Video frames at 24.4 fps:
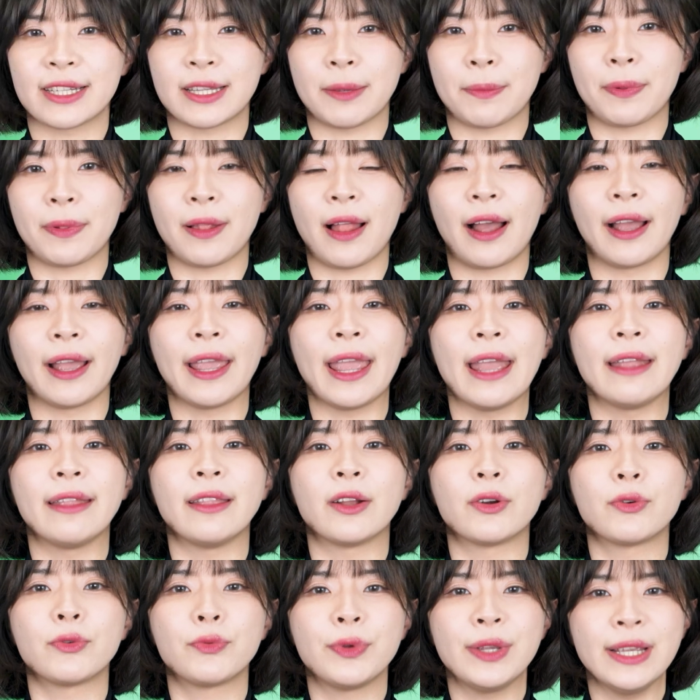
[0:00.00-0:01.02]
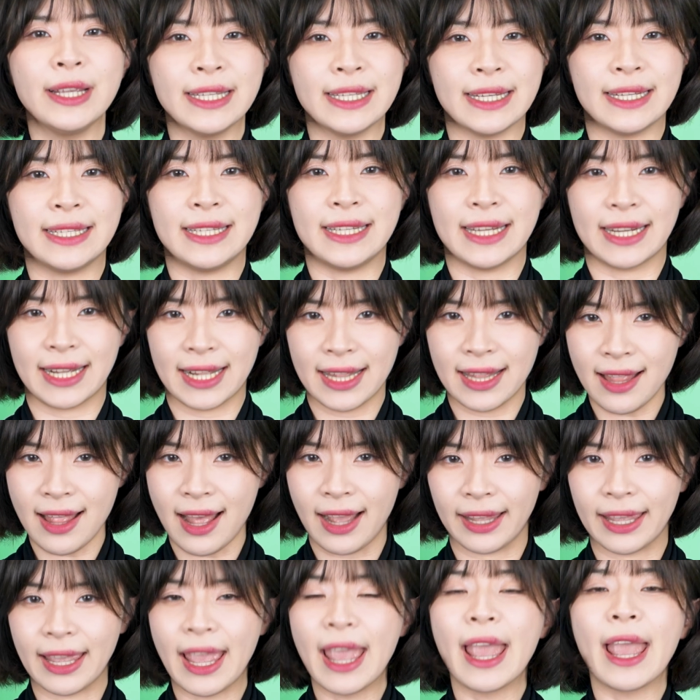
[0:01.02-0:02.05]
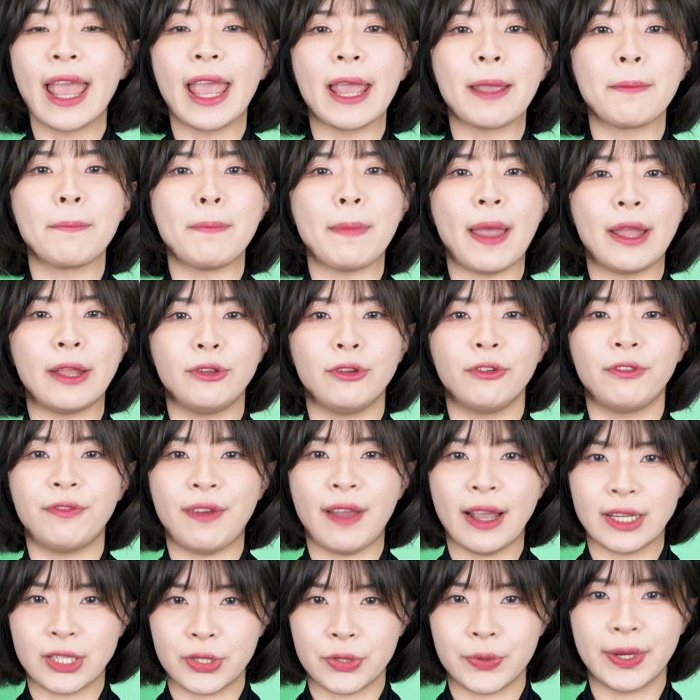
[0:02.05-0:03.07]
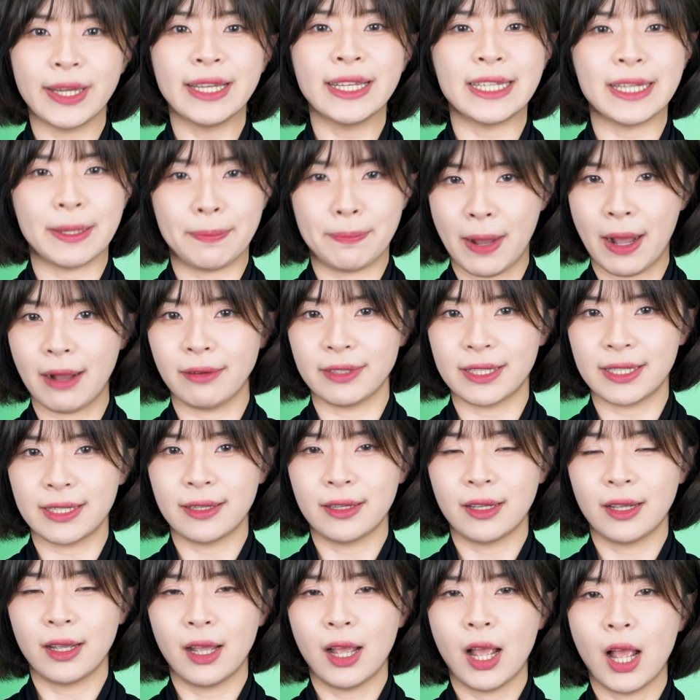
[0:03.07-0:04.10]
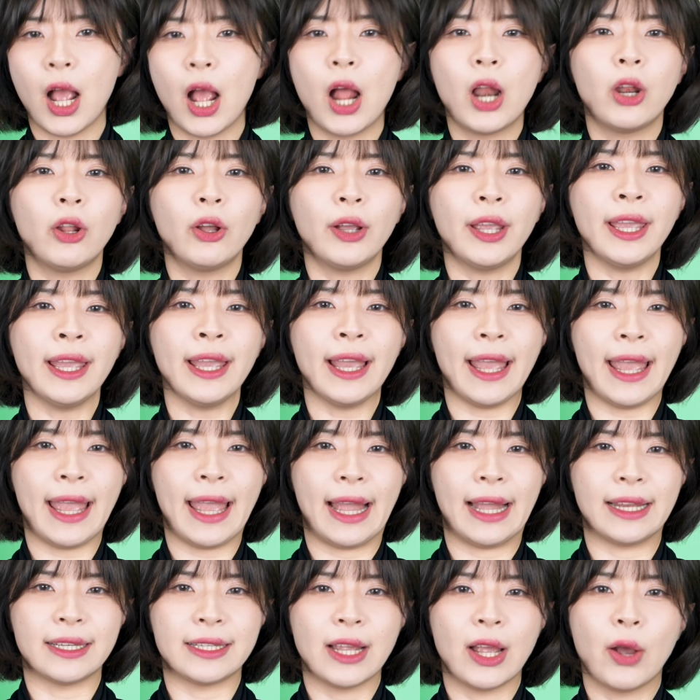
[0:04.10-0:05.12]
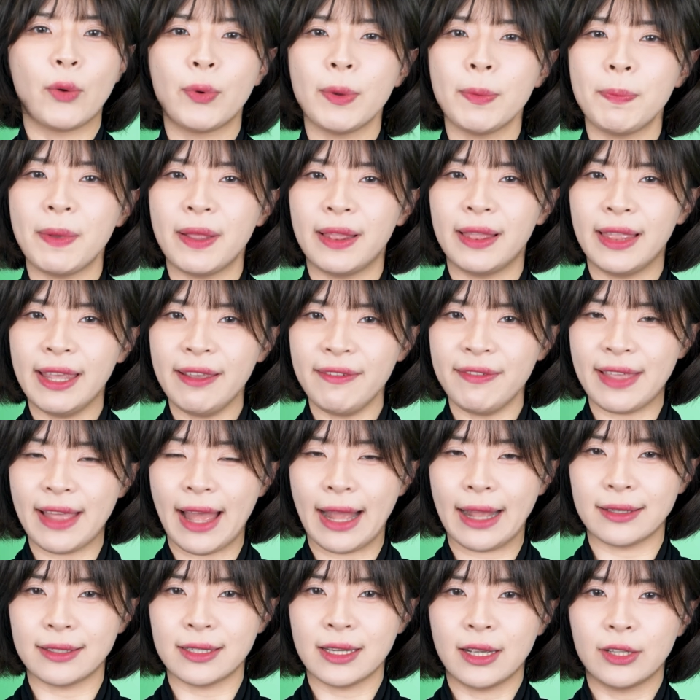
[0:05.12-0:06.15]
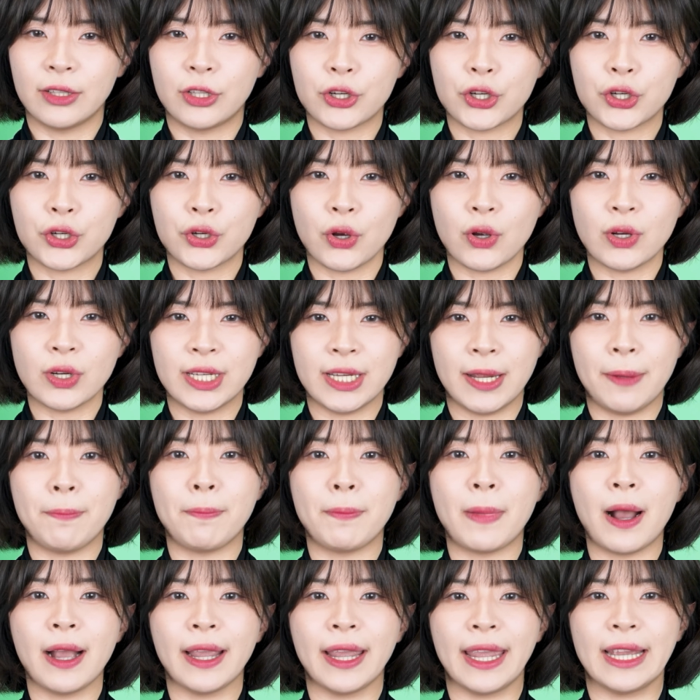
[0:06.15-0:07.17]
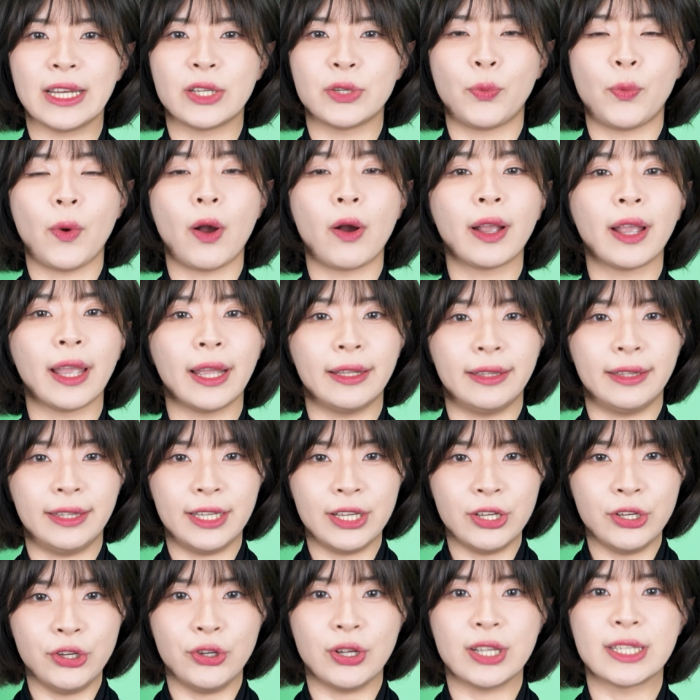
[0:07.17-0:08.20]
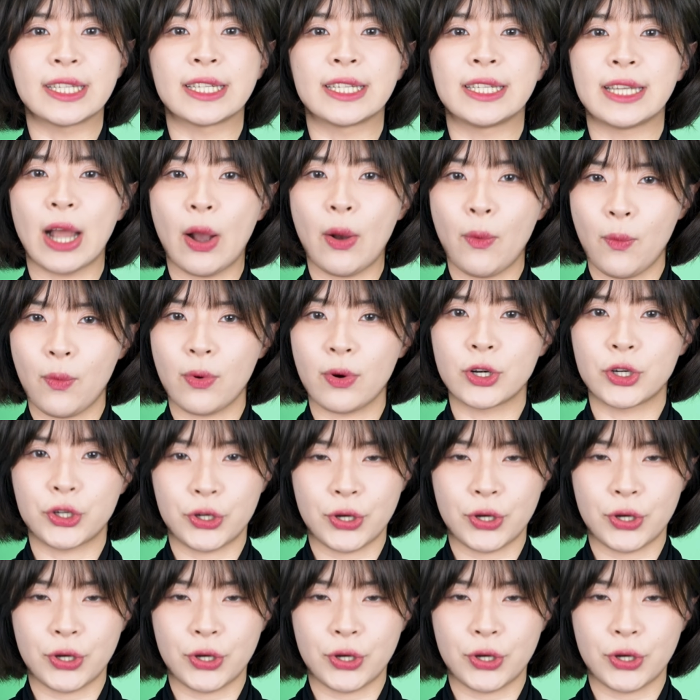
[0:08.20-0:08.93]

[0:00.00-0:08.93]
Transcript: supply and the recent decline in manufacturing demand. Looking ahead, we believe that the short-term market will continue its downward